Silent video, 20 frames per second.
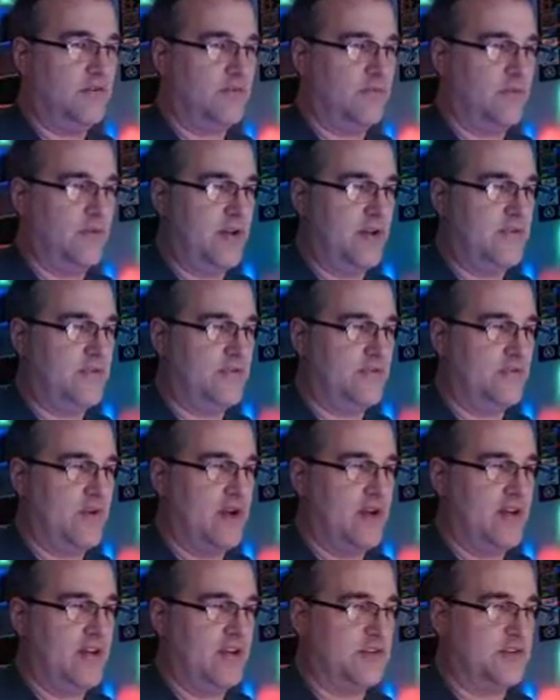Now he's
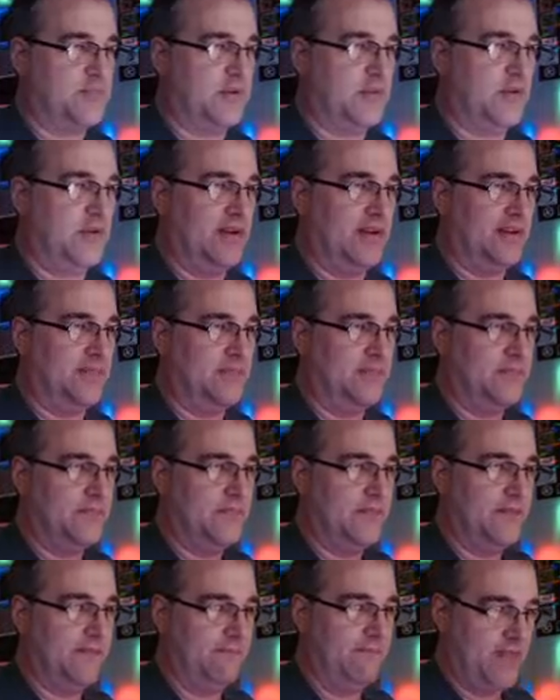red and exploding.
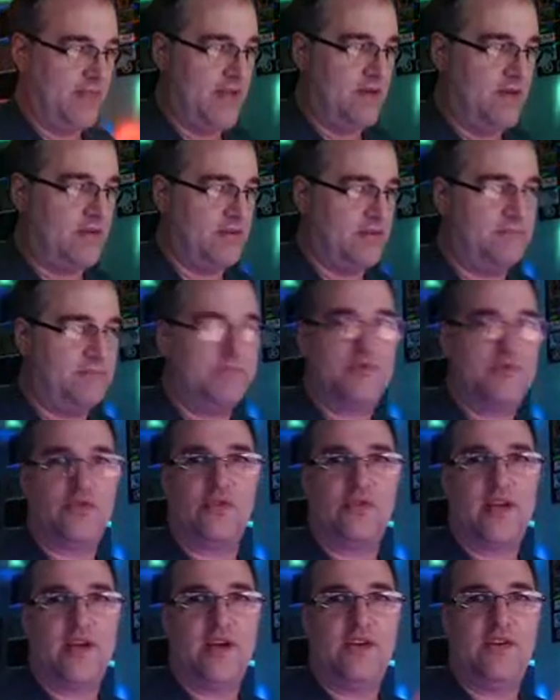Now he's
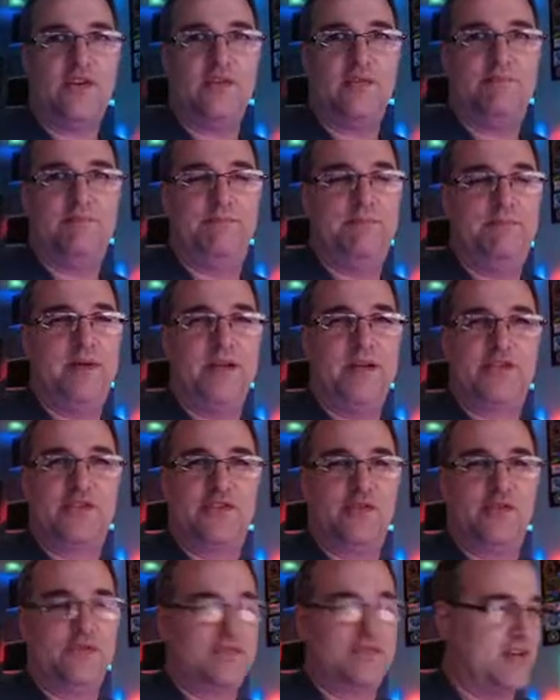shrunk down to
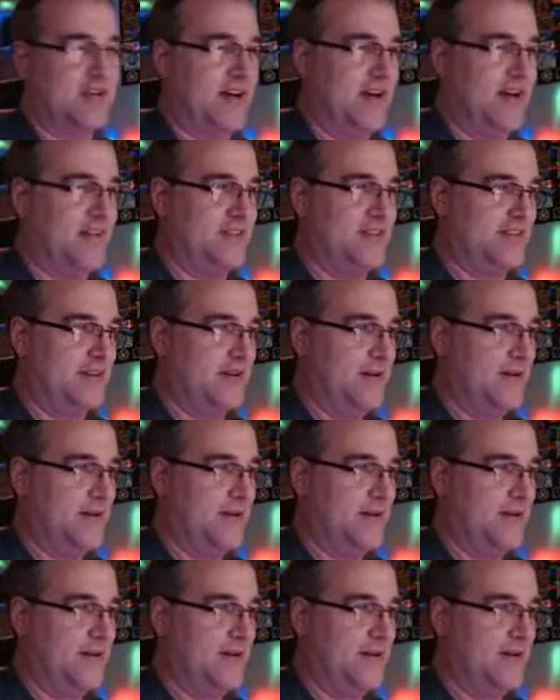minuscule size.